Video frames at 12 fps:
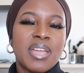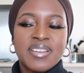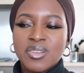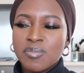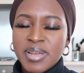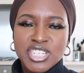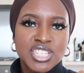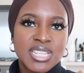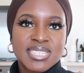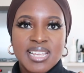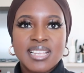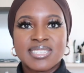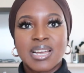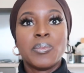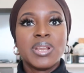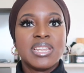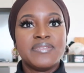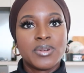if I don't mention the sizes, I
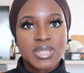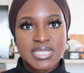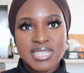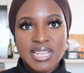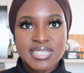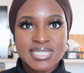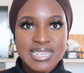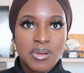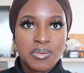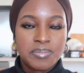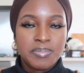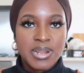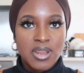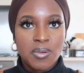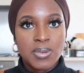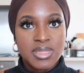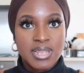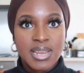will leave all the sizes down below
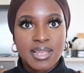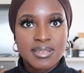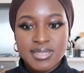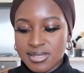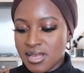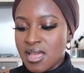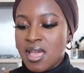with the links.